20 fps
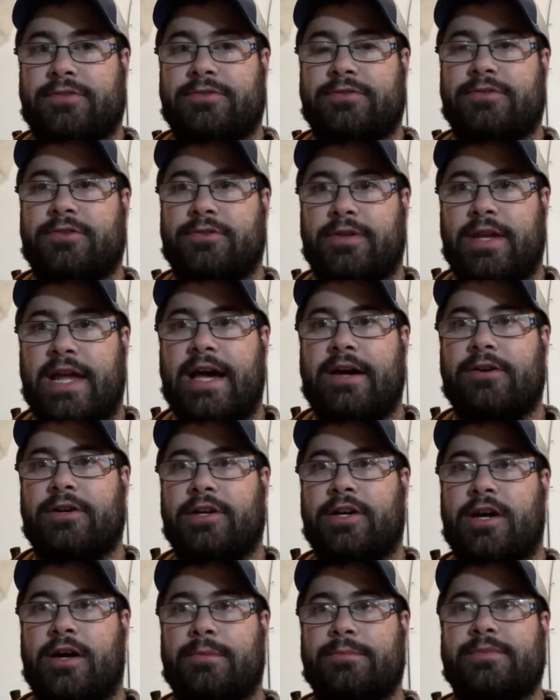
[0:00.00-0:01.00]
So now it
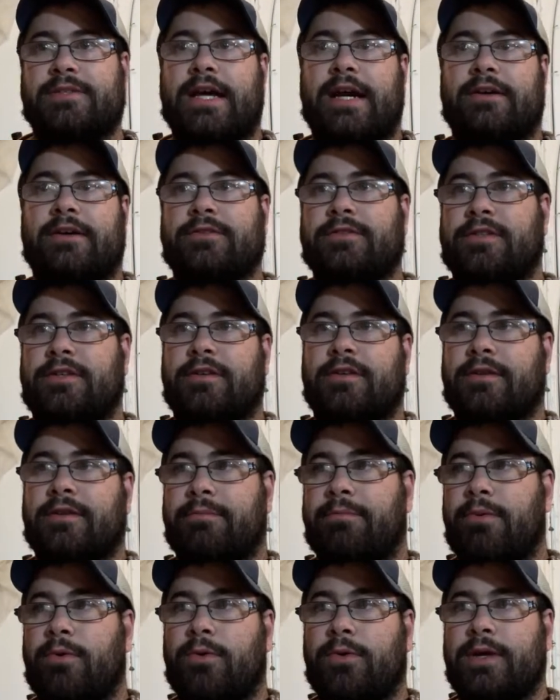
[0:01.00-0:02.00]
comes down to the
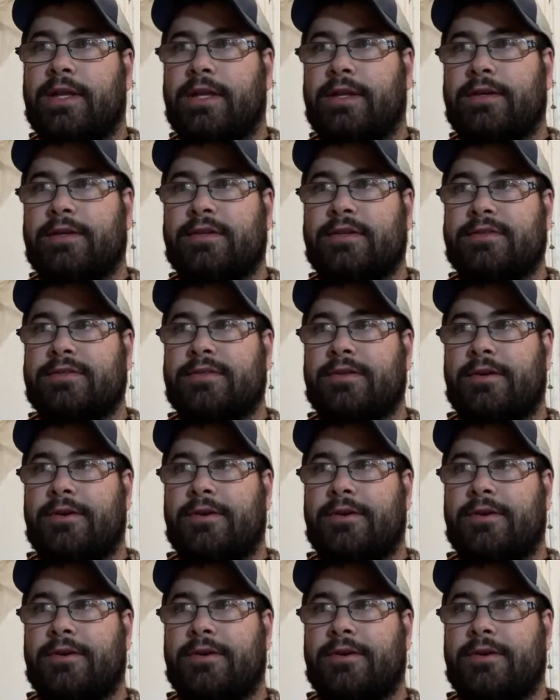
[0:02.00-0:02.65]
point is,